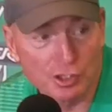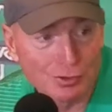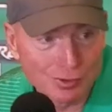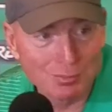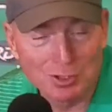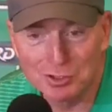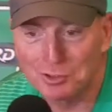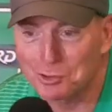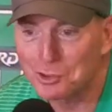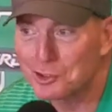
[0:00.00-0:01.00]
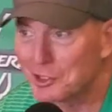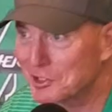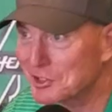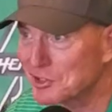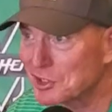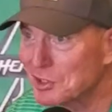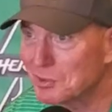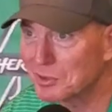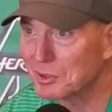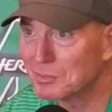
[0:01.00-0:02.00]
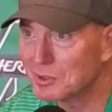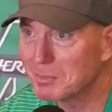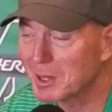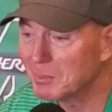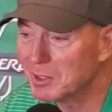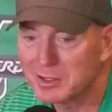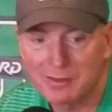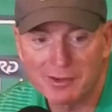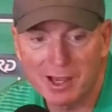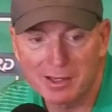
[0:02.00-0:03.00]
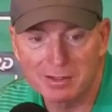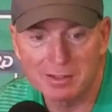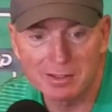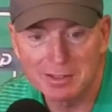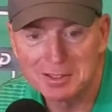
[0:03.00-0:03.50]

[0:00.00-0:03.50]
I mean, you're in the SEC with the amount of money they've got and the